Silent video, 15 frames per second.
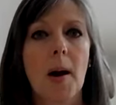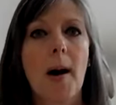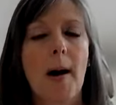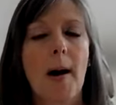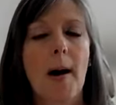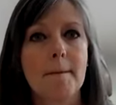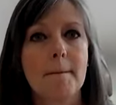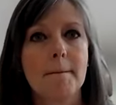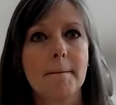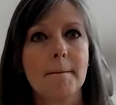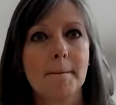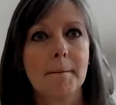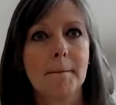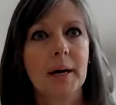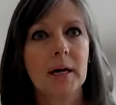
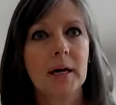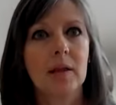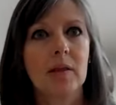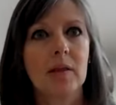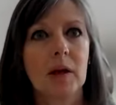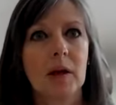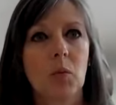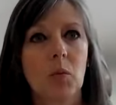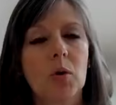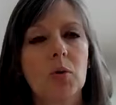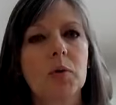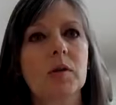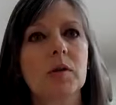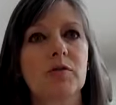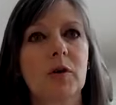But they weren't
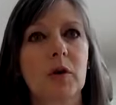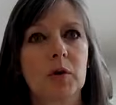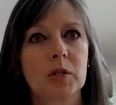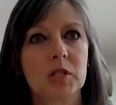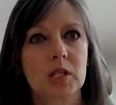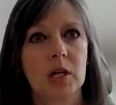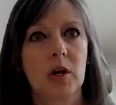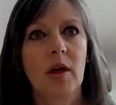really focusing